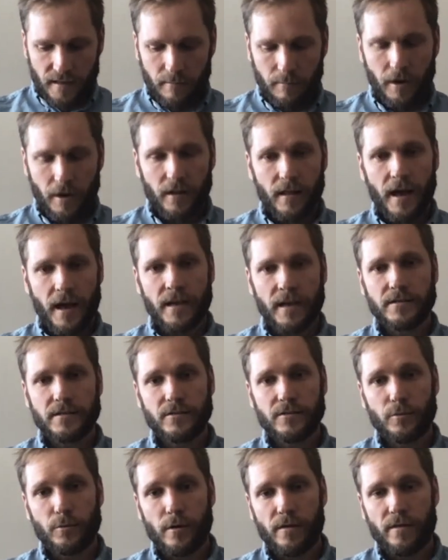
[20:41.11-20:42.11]
And then my
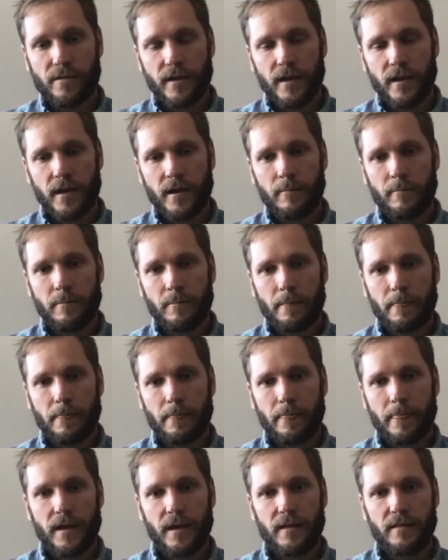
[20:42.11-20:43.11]
last sort of theme
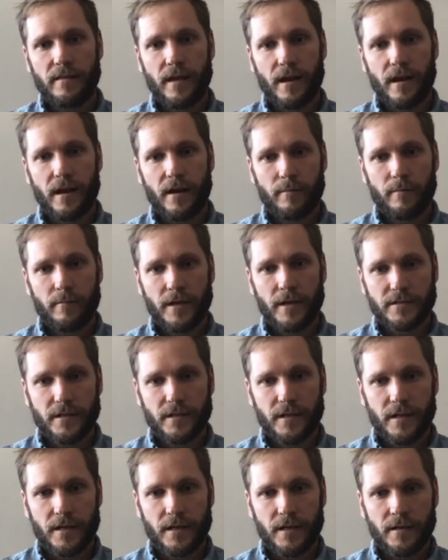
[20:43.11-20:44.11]
it, that I want to
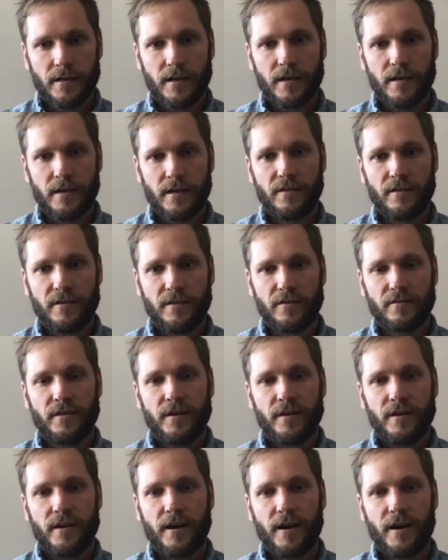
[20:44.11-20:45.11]
mention
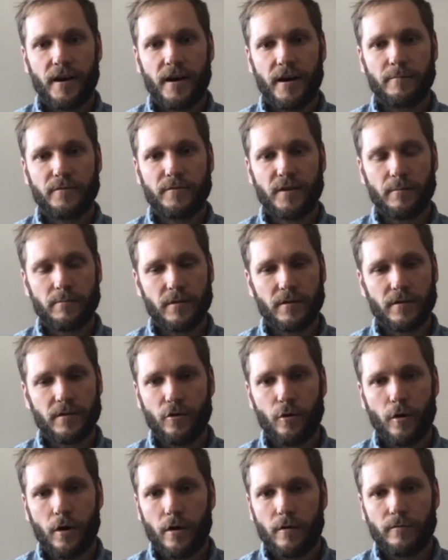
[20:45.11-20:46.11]
is um, something
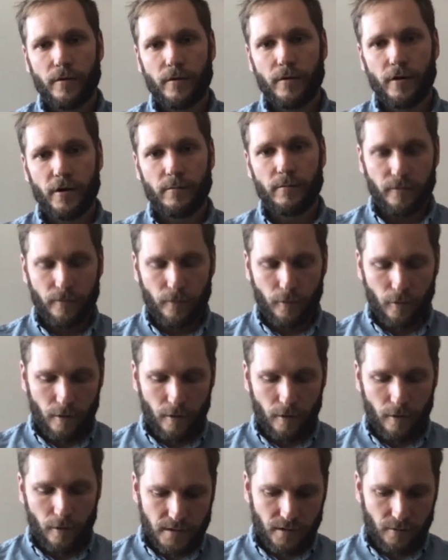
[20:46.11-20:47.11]
you all have heard
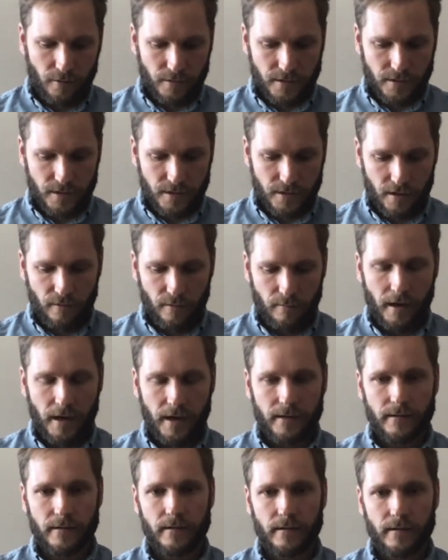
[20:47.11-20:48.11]
before, but it's always a good
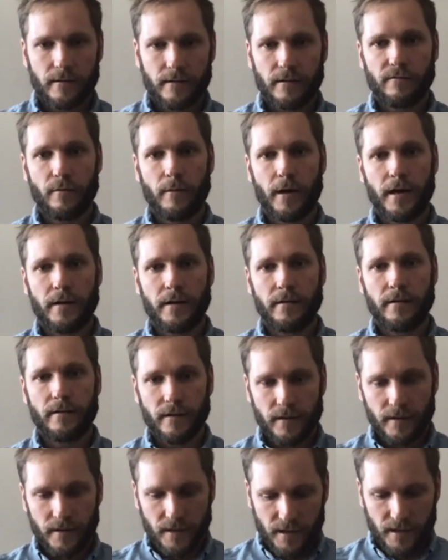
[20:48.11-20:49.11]
reminder.
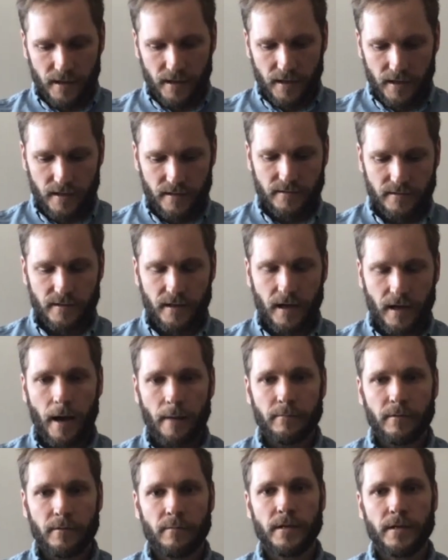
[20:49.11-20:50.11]
Reminder is
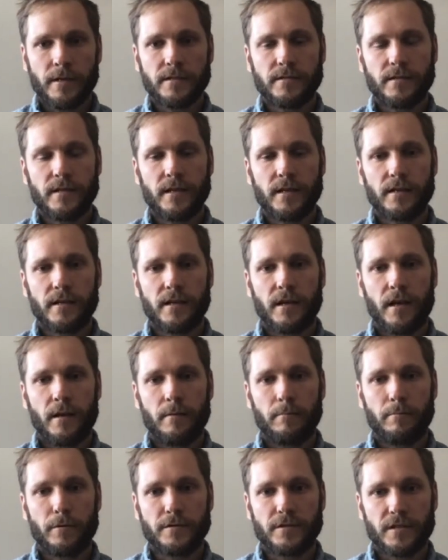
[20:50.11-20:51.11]
optimistic
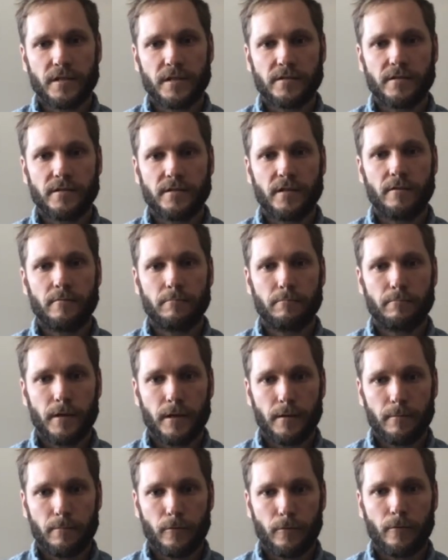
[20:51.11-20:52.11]
and persistent
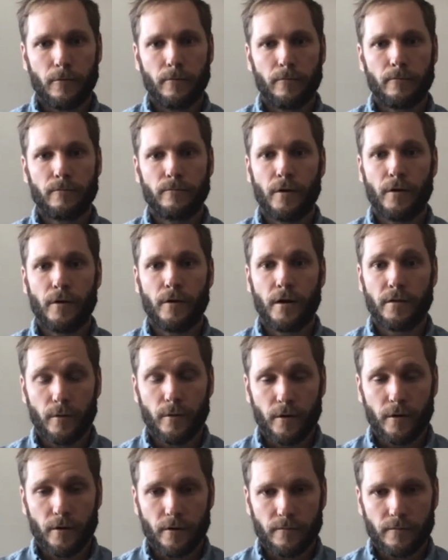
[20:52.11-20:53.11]
people run
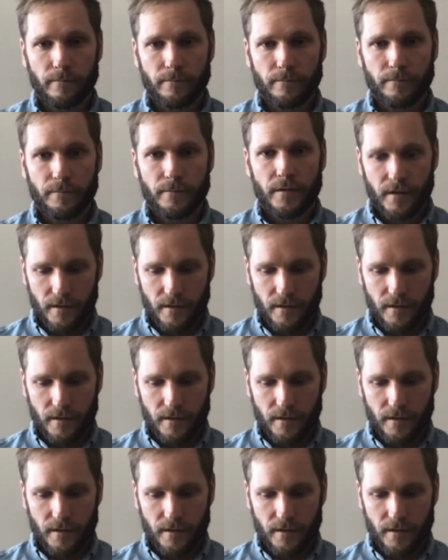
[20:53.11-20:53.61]
the world.